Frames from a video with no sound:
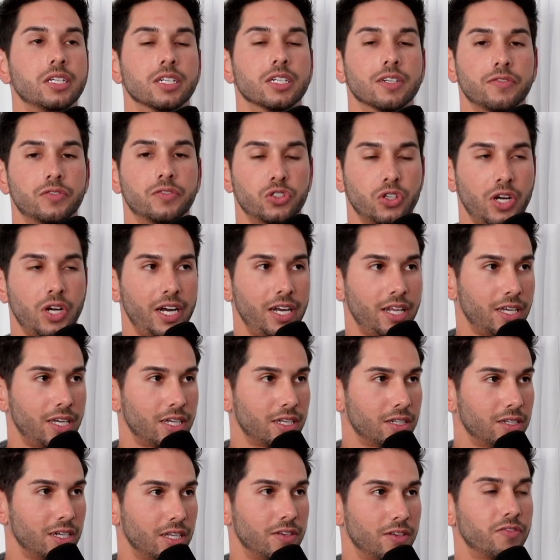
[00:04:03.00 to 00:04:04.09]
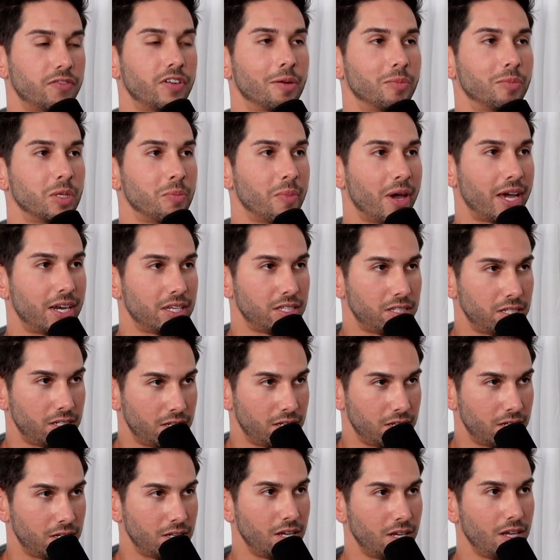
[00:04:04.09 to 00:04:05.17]
of training in family medicine.
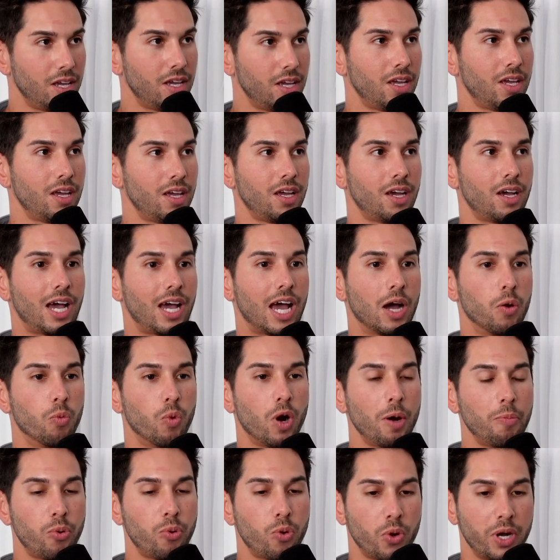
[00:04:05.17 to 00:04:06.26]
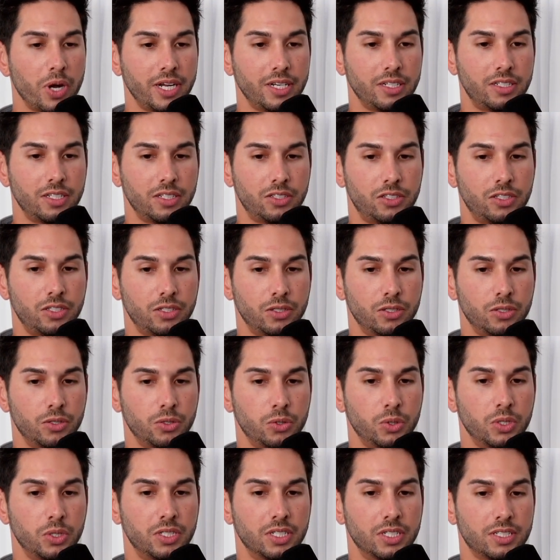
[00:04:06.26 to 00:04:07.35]
At what point did you
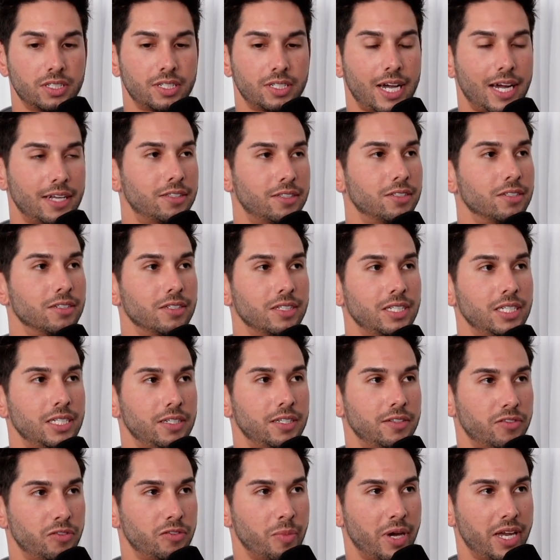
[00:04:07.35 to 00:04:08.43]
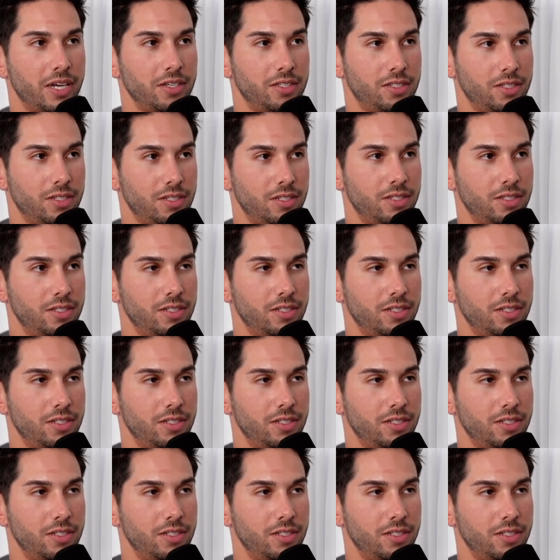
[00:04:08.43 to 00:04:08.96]
decide to leave medicine?